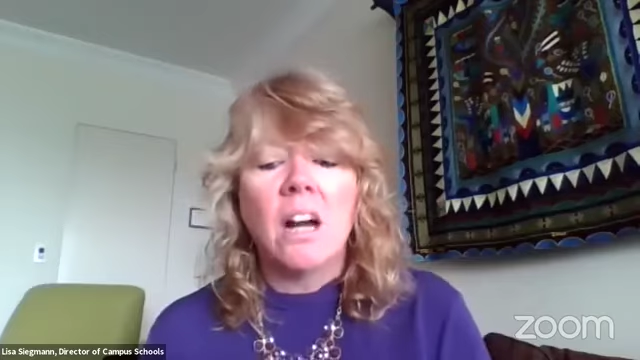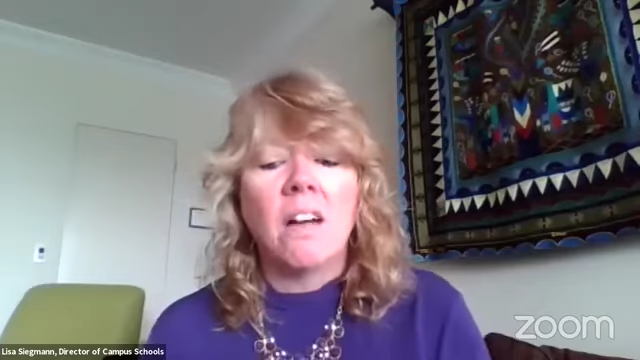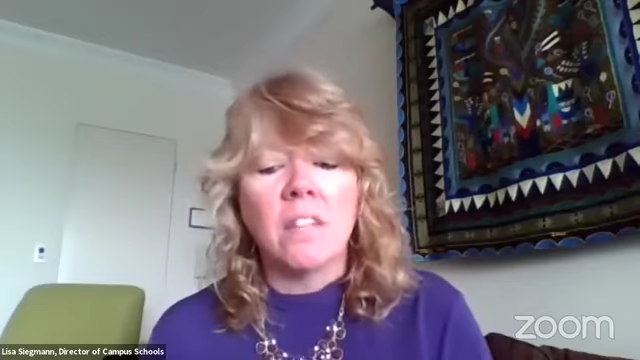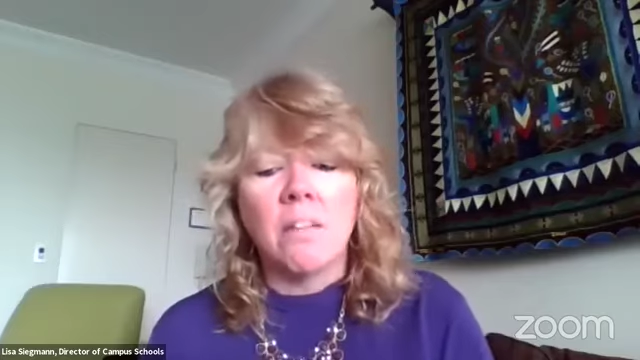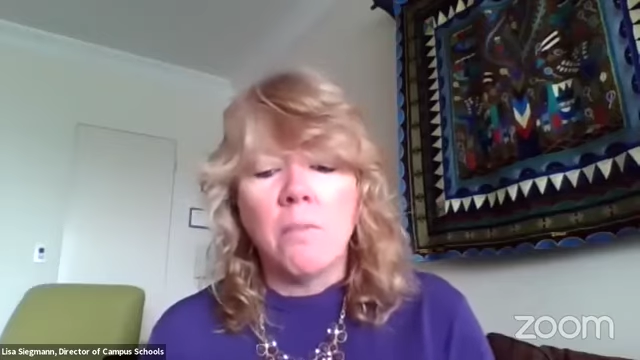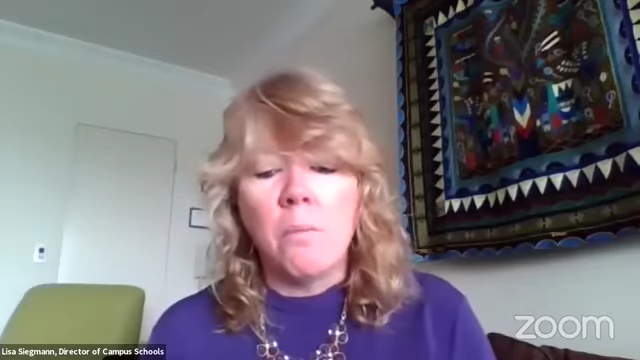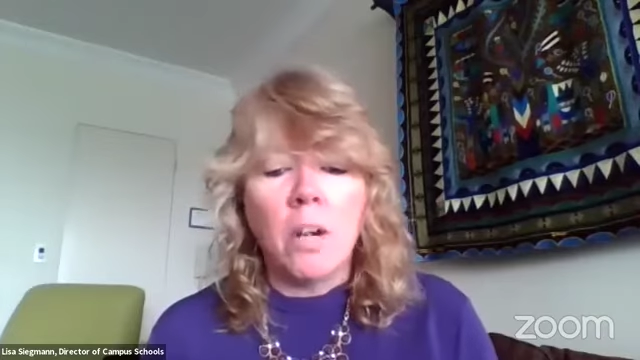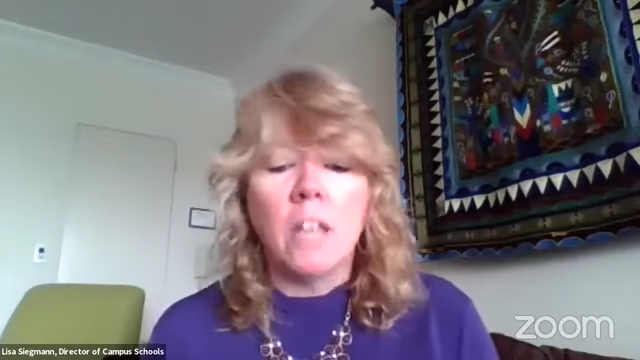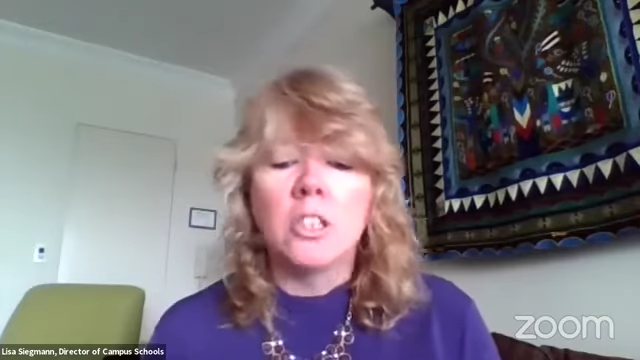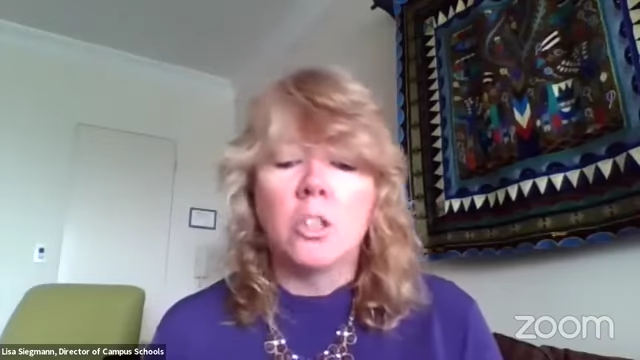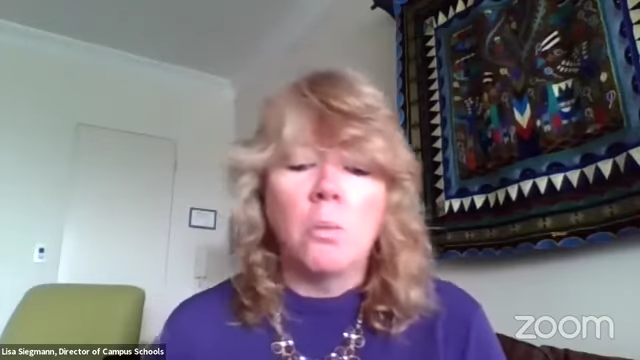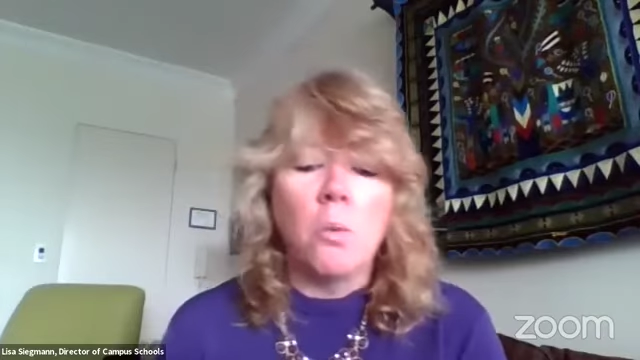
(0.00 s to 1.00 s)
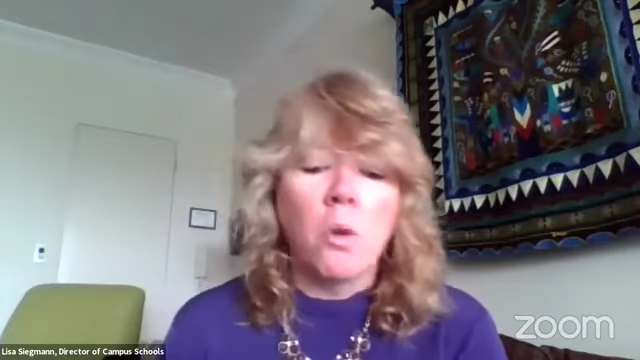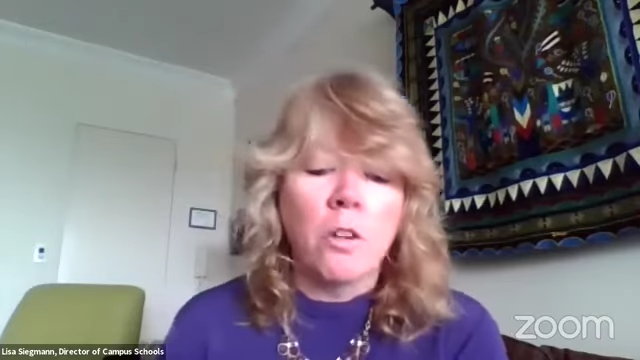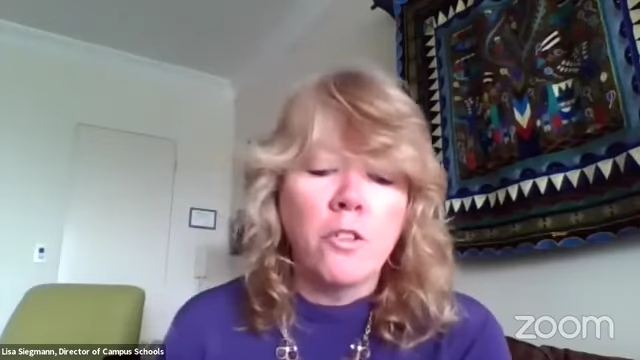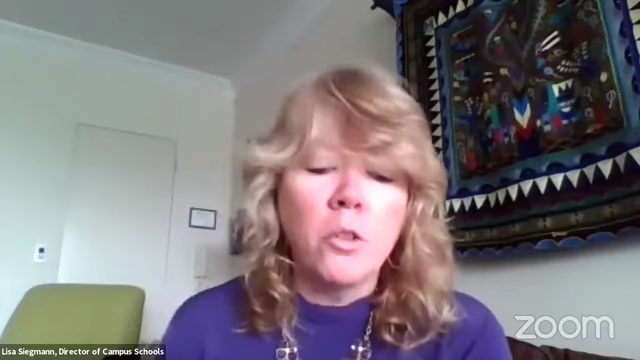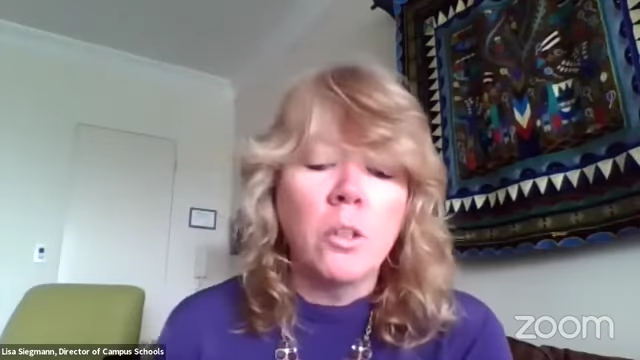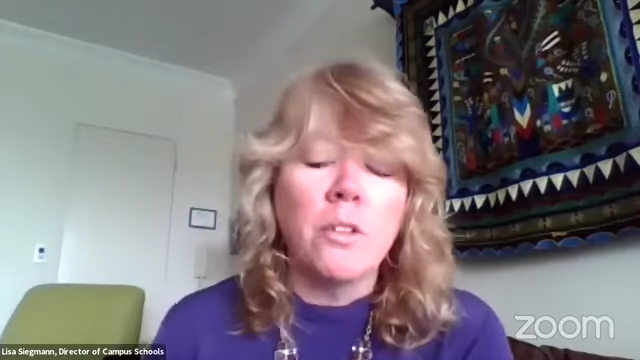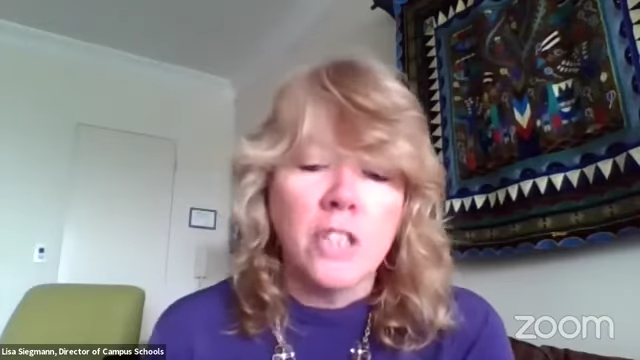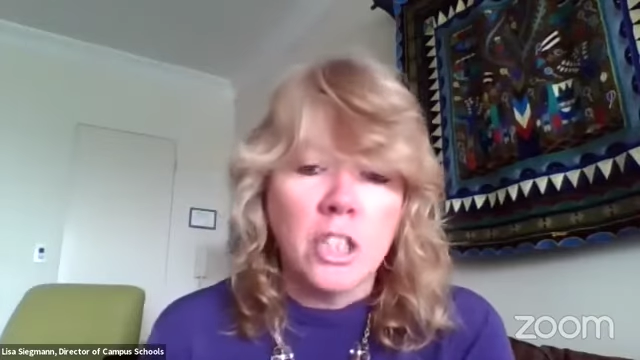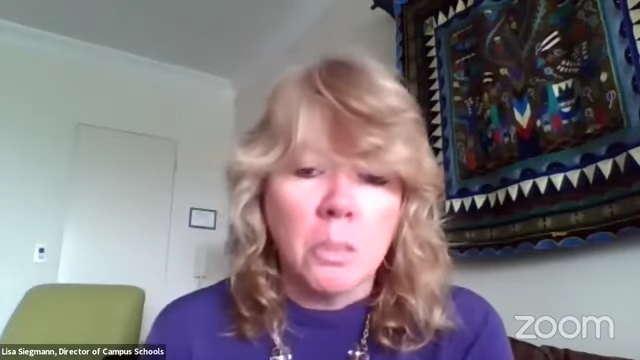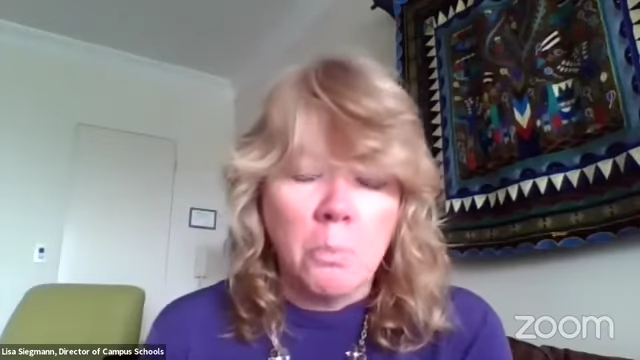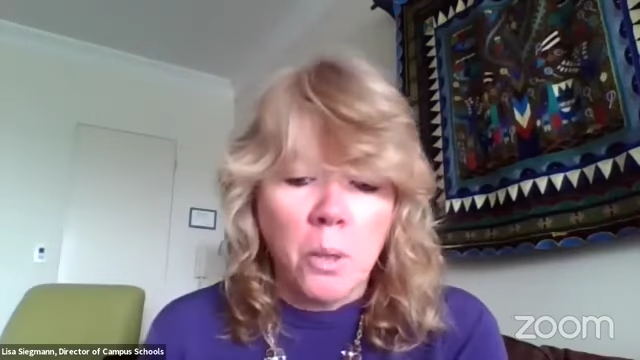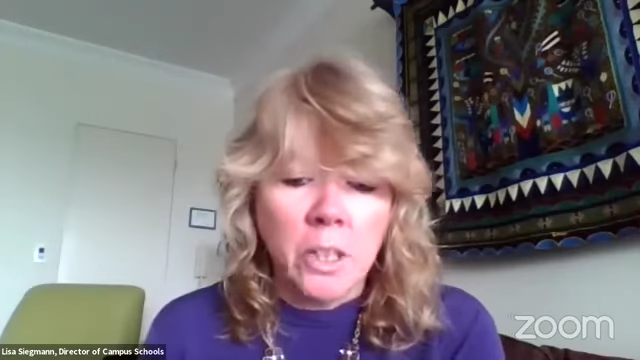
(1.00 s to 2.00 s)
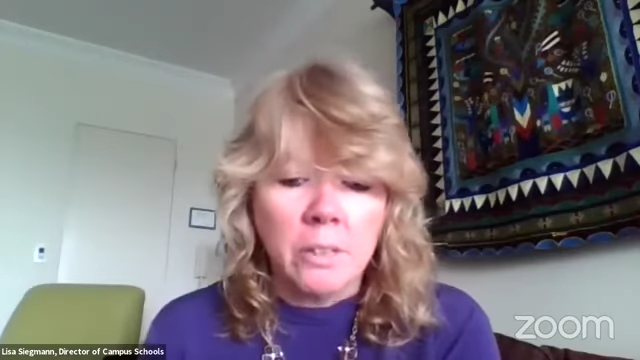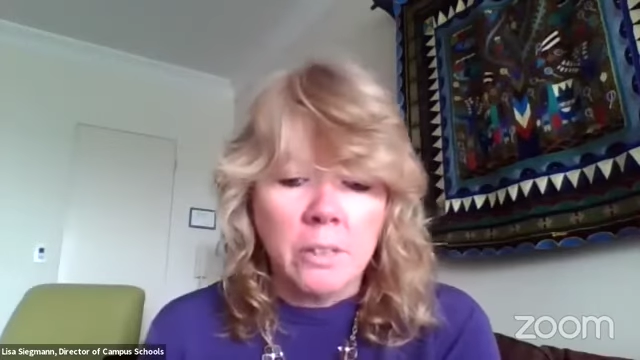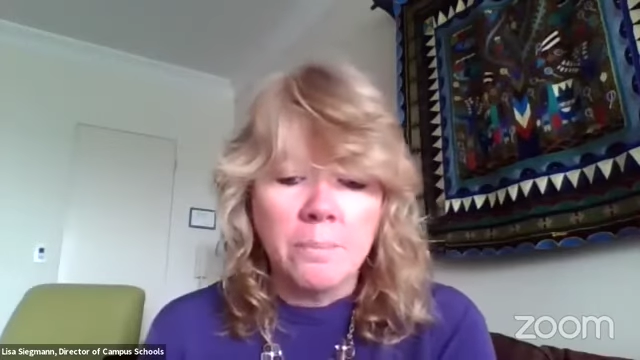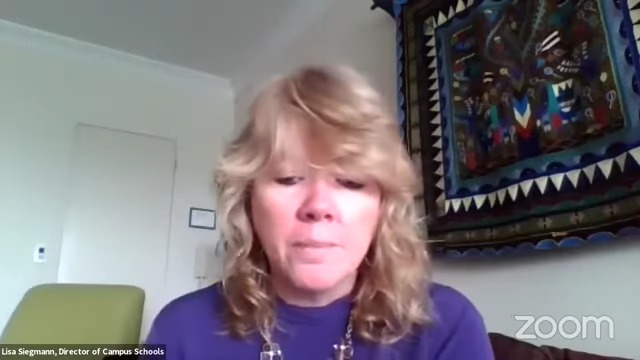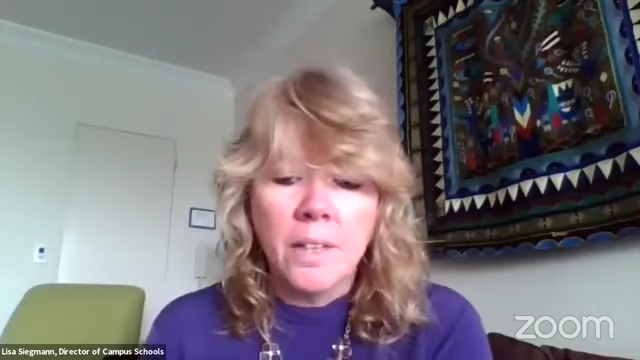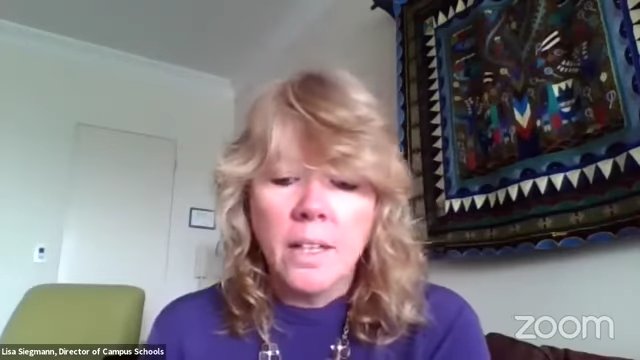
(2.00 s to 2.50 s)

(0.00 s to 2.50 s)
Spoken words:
of them to a more fuel efficient boiler.